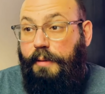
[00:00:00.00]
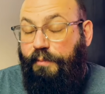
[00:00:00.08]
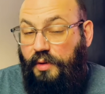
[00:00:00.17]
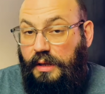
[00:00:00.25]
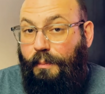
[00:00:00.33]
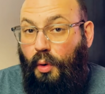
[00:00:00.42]

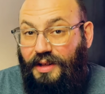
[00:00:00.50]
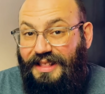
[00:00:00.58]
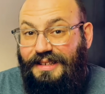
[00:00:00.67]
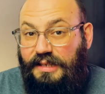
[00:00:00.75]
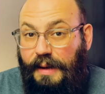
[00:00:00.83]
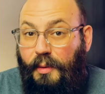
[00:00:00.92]
to the point that
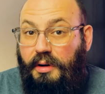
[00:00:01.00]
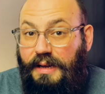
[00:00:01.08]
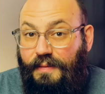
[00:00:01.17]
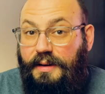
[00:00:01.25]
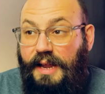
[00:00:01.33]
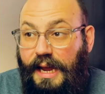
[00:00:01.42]
some are
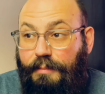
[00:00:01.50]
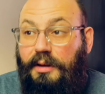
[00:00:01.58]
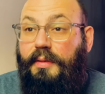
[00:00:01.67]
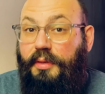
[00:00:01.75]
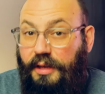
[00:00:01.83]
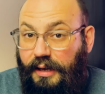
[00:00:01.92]
even named
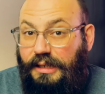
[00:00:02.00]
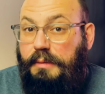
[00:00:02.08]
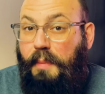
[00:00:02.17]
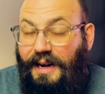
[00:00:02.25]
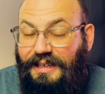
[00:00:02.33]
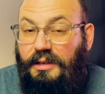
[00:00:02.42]
the
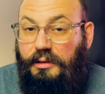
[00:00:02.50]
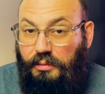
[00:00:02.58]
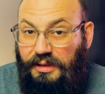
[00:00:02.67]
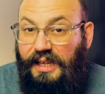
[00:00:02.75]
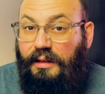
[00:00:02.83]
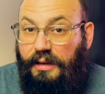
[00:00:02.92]
expected
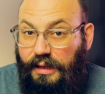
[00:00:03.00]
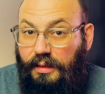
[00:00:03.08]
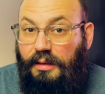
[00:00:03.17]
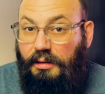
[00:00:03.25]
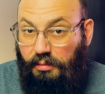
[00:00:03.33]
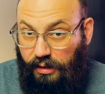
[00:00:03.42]
utility
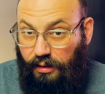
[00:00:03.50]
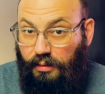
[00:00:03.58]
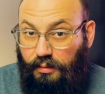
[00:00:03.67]
theory.